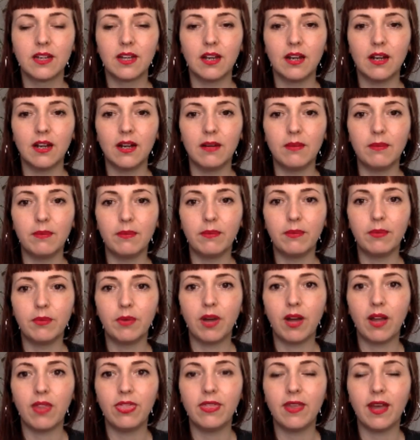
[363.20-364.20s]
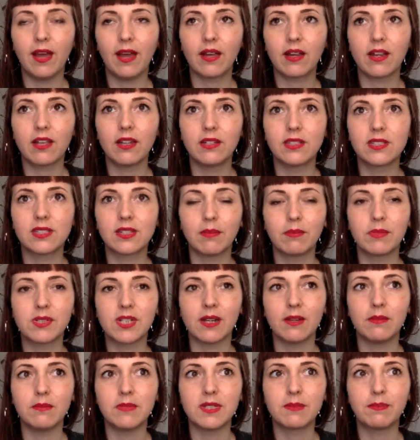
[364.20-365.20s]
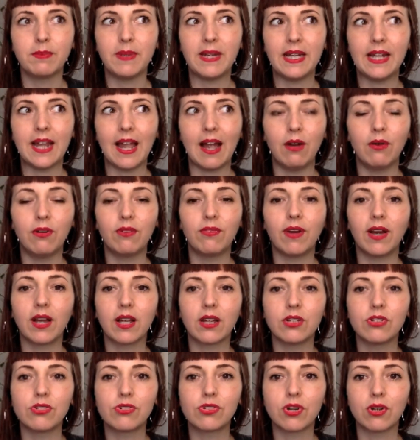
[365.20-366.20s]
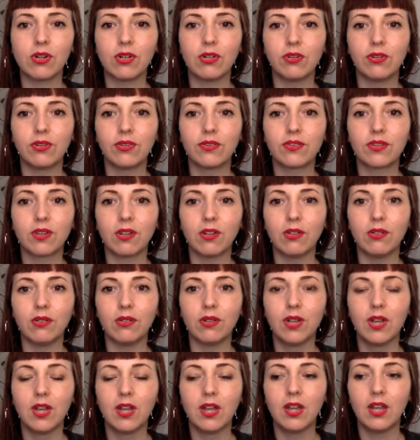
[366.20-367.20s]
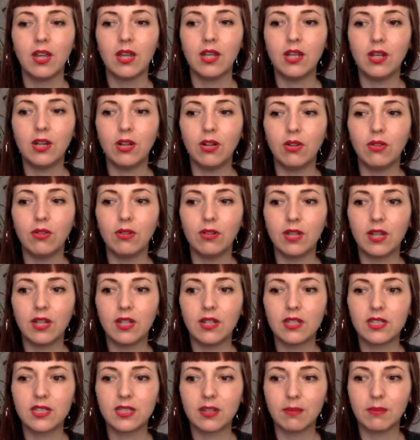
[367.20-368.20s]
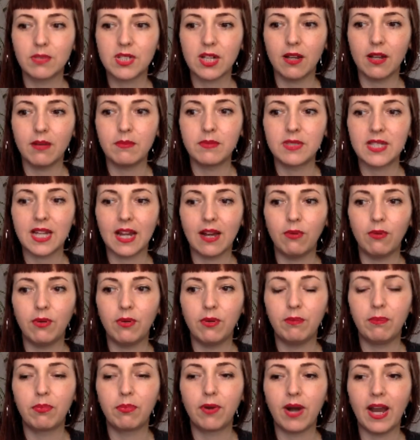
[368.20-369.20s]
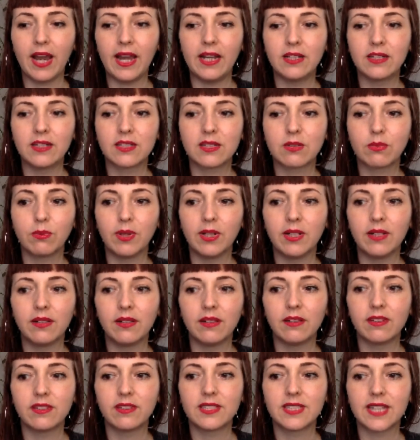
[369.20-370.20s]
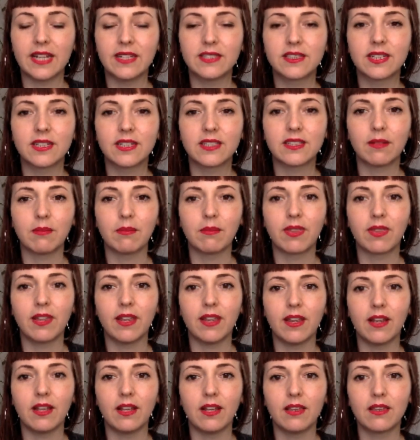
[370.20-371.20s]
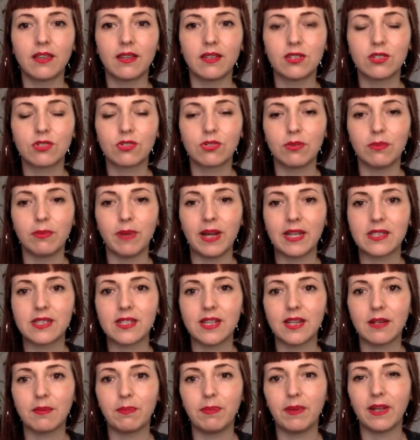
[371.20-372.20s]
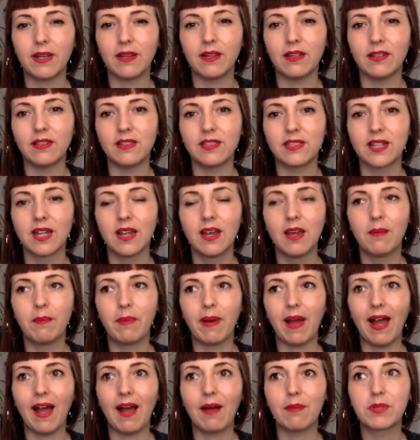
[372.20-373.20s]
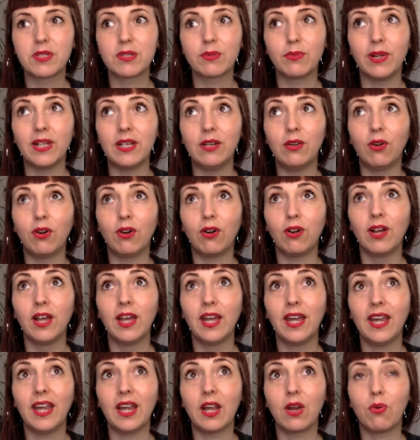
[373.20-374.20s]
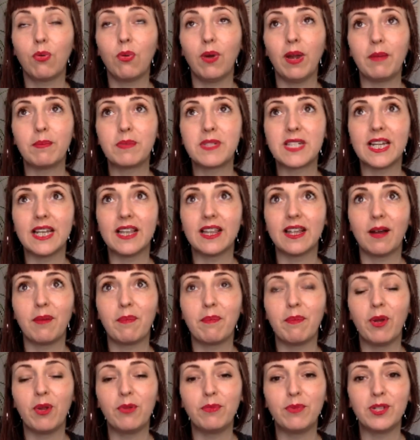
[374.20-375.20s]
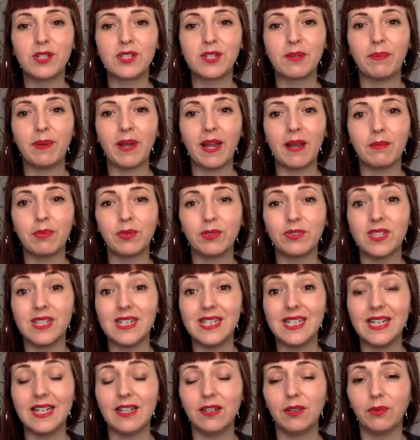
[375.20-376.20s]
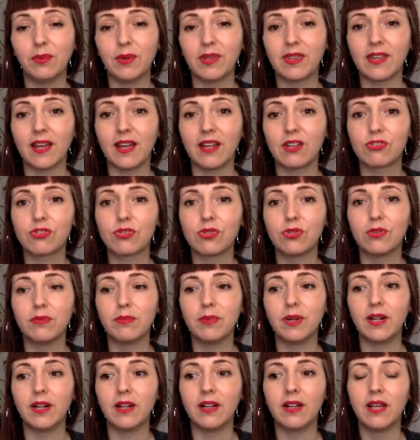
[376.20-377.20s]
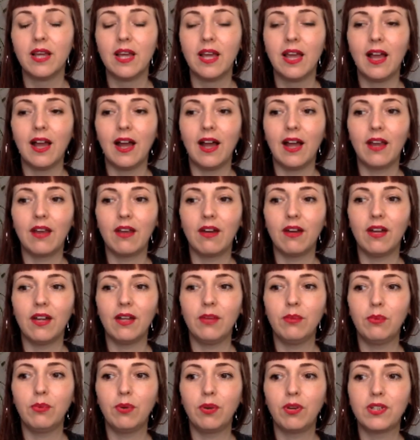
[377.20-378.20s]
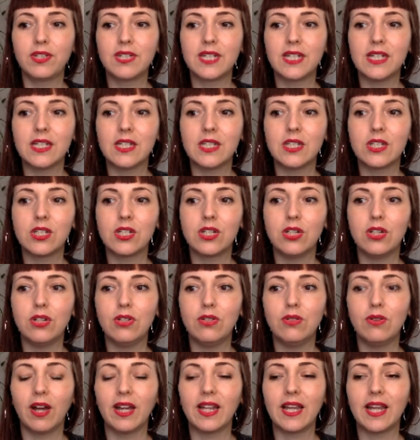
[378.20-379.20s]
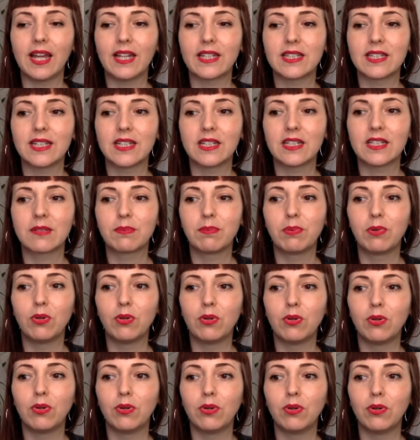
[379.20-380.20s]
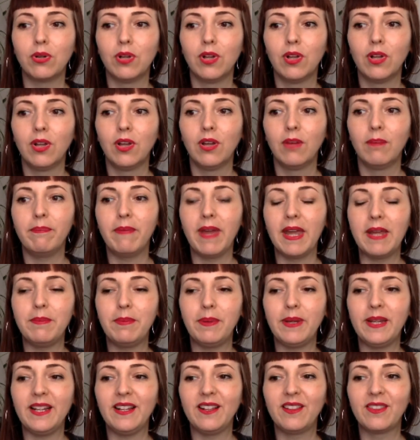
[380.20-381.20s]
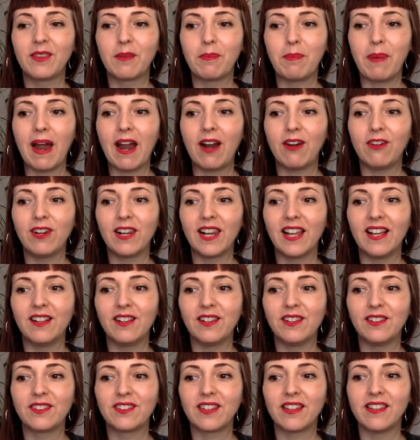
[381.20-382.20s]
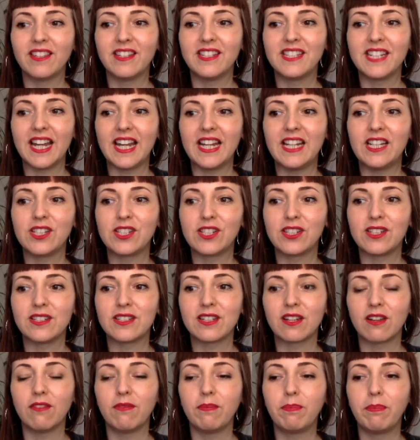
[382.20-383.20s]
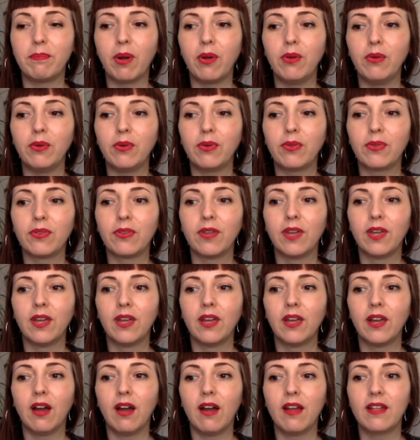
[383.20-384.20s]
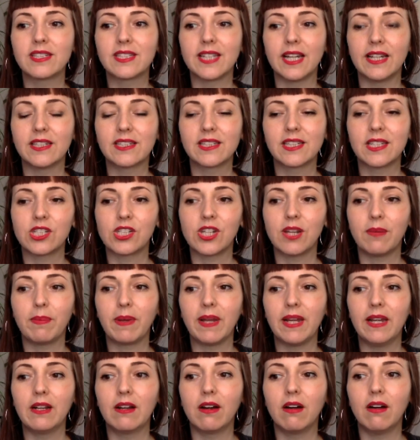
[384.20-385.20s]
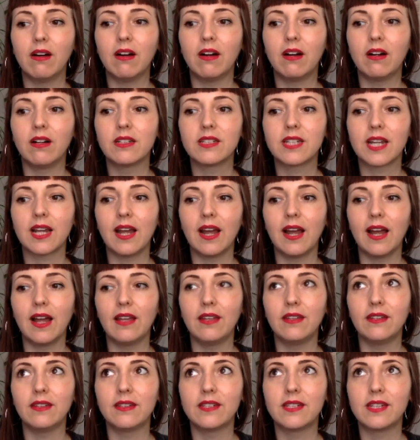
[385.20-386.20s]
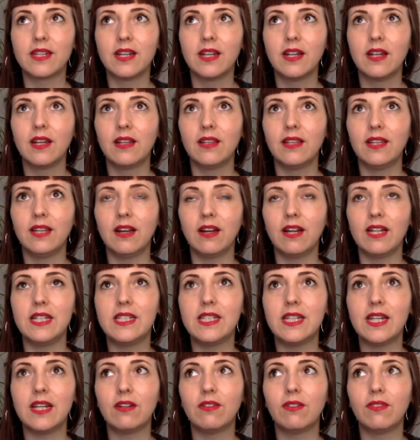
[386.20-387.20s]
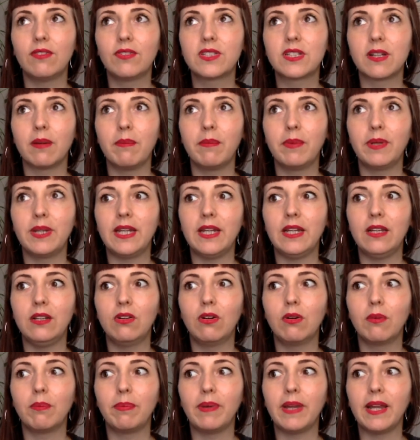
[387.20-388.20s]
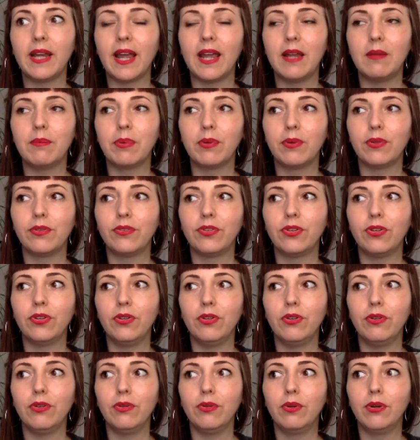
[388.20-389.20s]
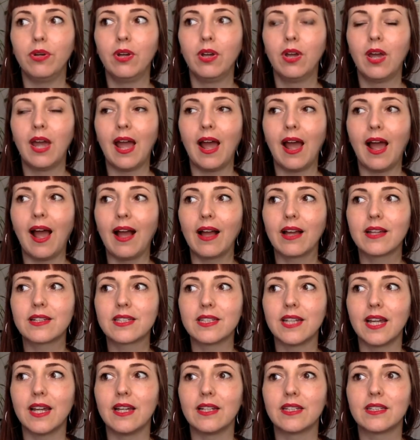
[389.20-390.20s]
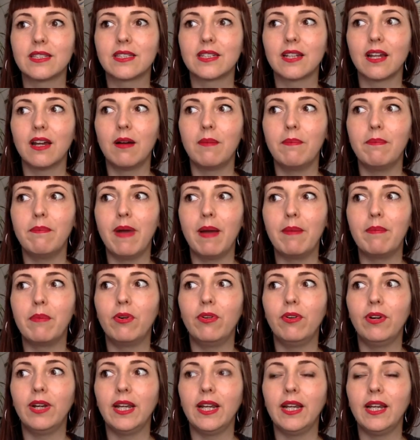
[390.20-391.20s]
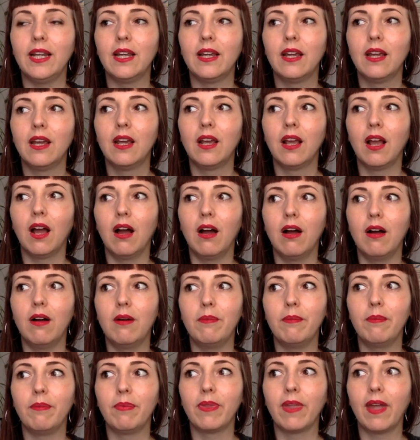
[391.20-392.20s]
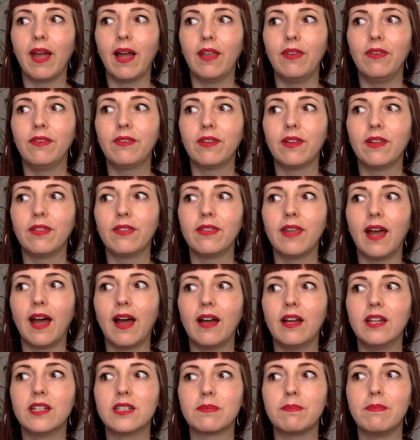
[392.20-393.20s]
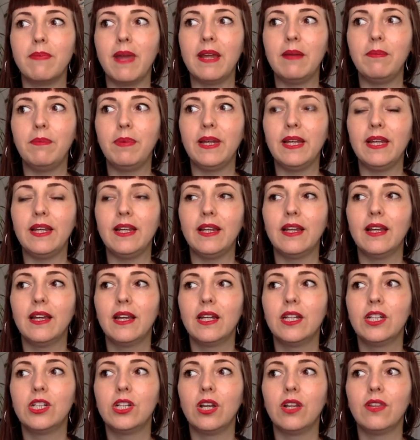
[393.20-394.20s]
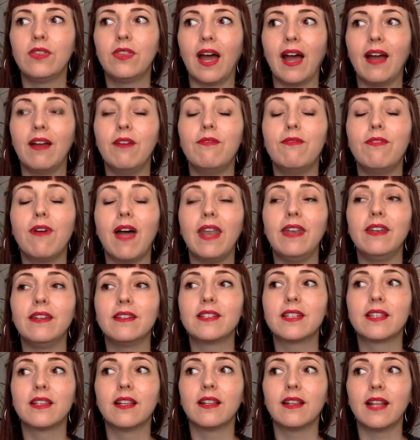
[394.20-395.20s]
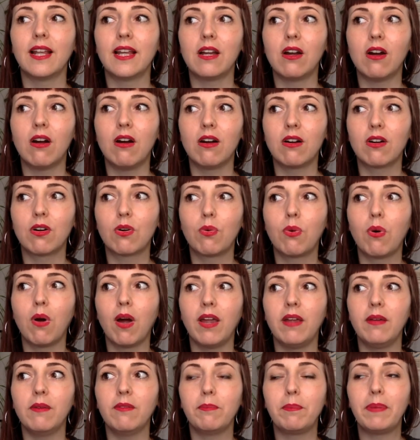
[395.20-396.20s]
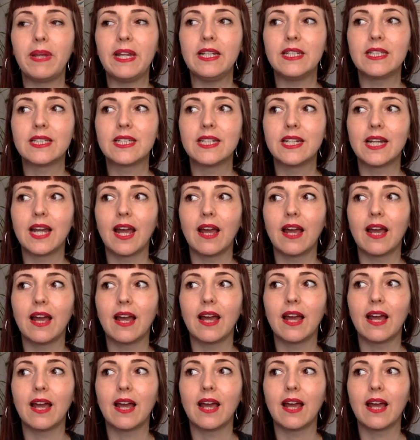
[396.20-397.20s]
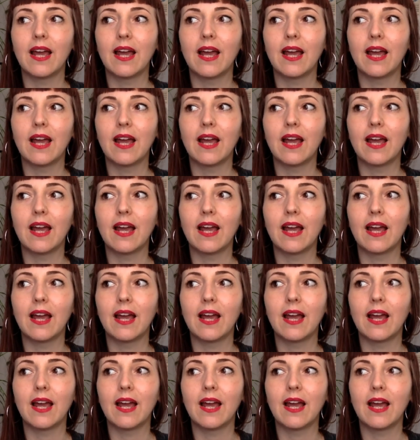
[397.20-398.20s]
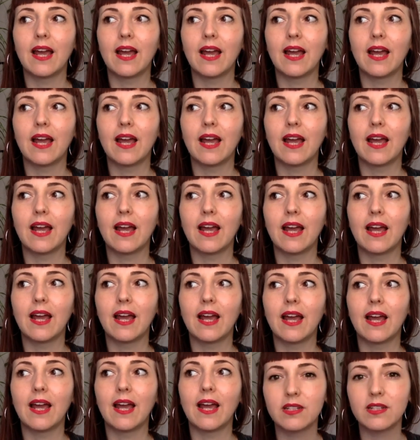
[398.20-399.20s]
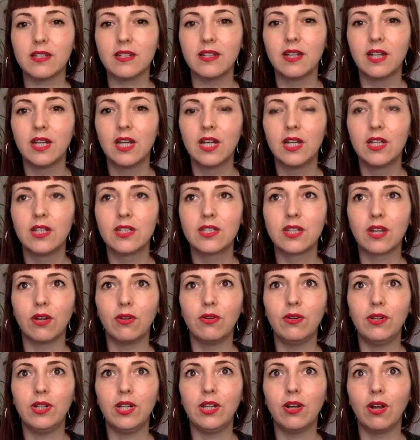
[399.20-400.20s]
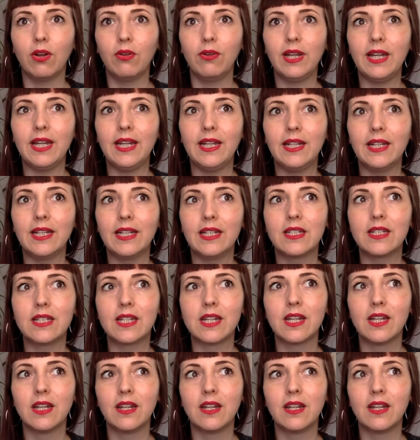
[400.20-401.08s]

um, and that can sometimes be out of our control. So, you know, sometimes our brains will censor something that's traumatic because perhaps we're not equipped in that moment to be able to deal with that trauma. And I wanted to, I guess, explore maybe the parallels and the dangers of both censorship in art and the idea of somebody not being able to access a memory um, and that that has maybe that event that they can't quite piece together has perhaps shaped who they are as a person. So, you know, Enid,